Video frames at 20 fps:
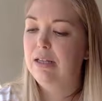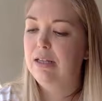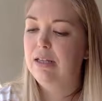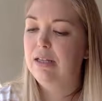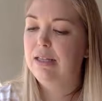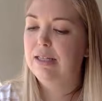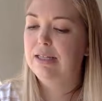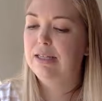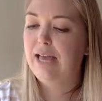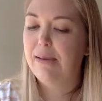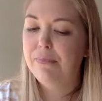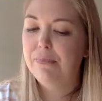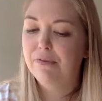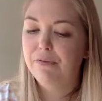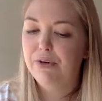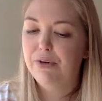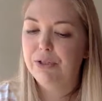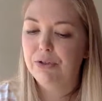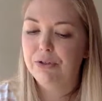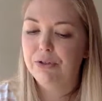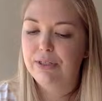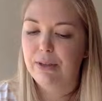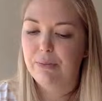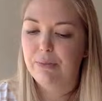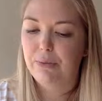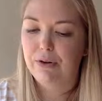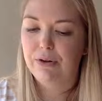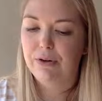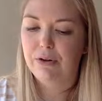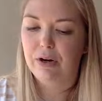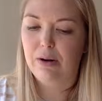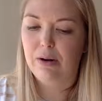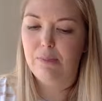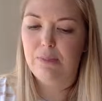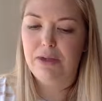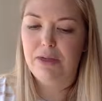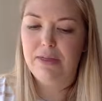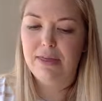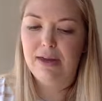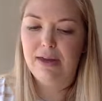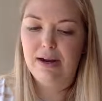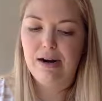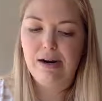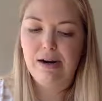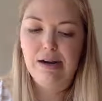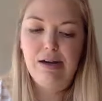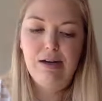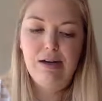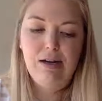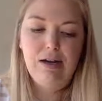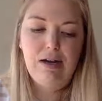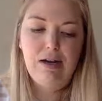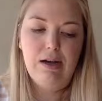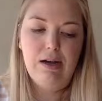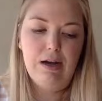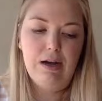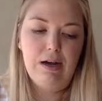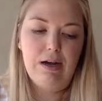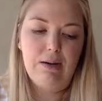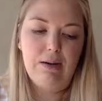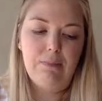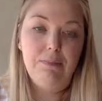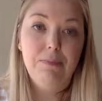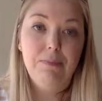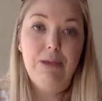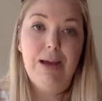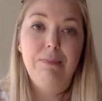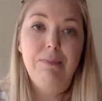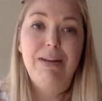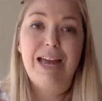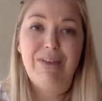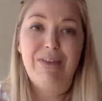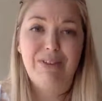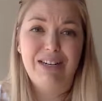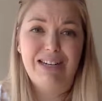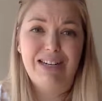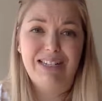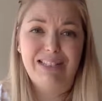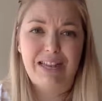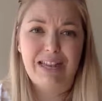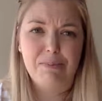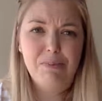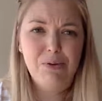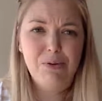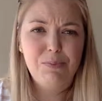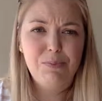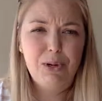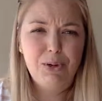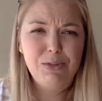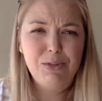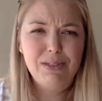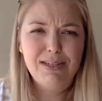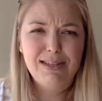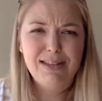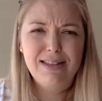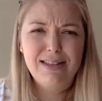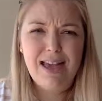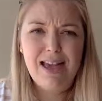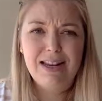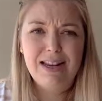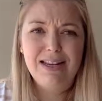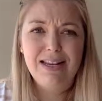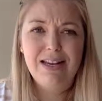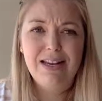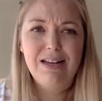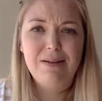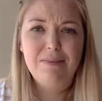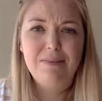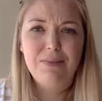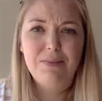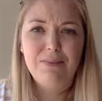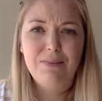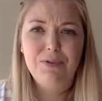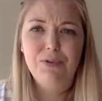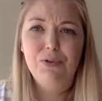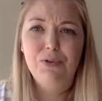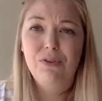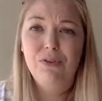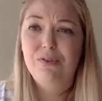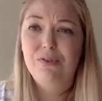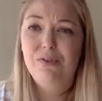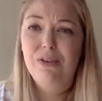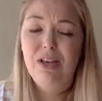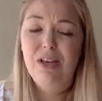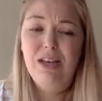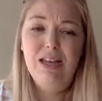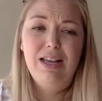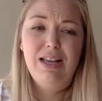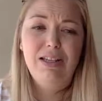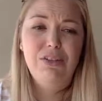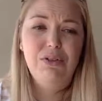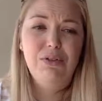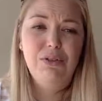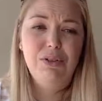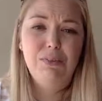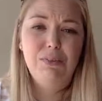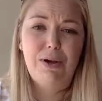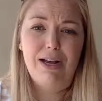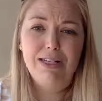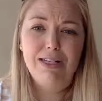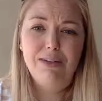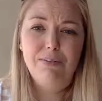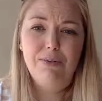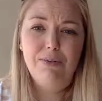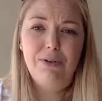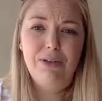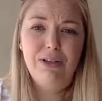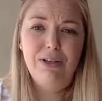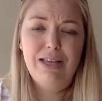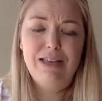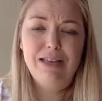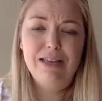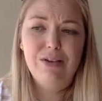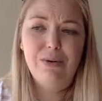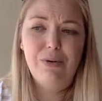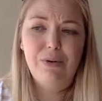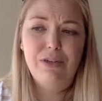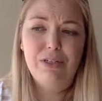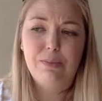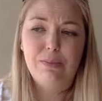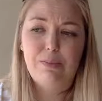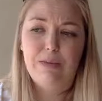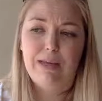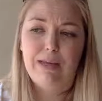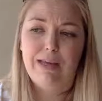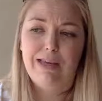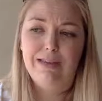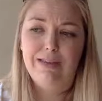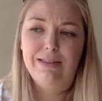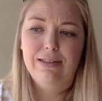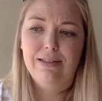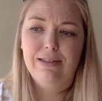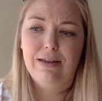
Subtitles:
The type of resources that are going to be there, I'm going to have an example post on that sort of as soon as possible, and they're going to be